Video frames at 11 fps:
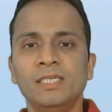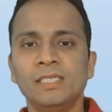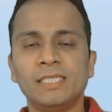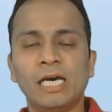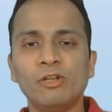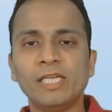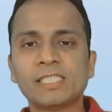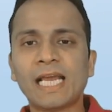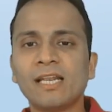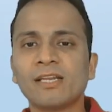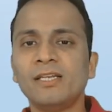Now let's
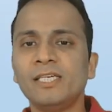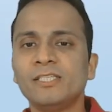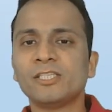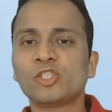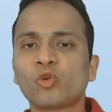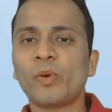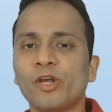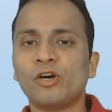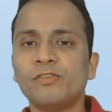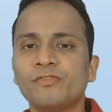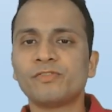calculate the square
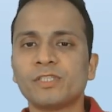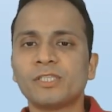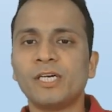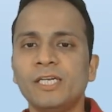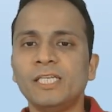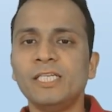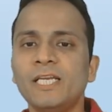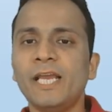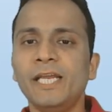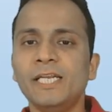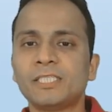of
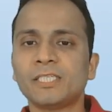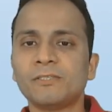38.